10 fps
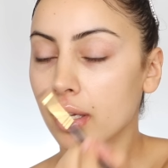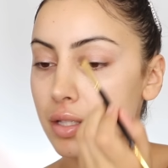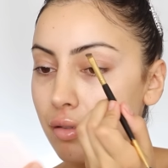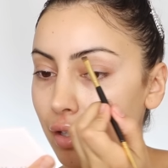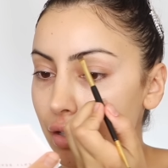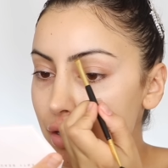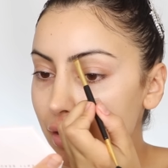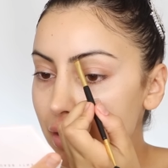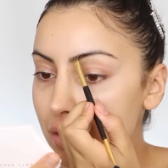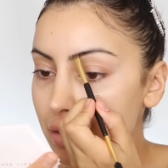Okay, so I
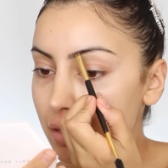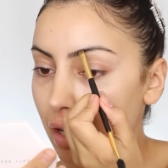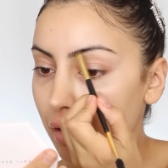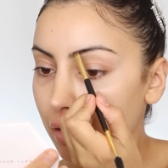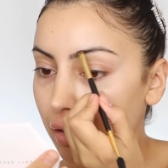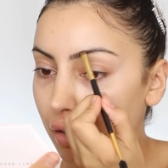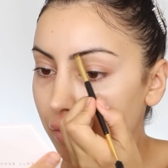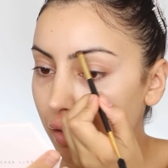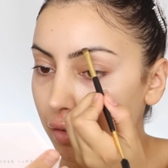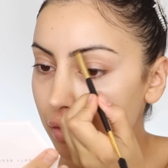usually start
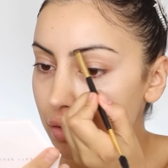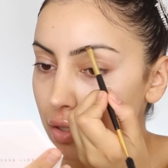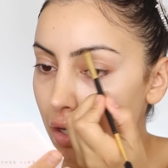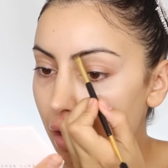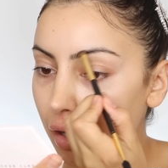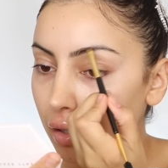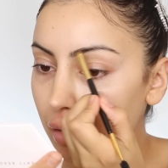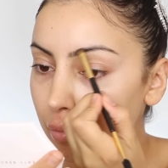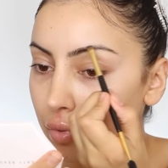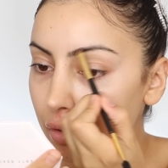off on the top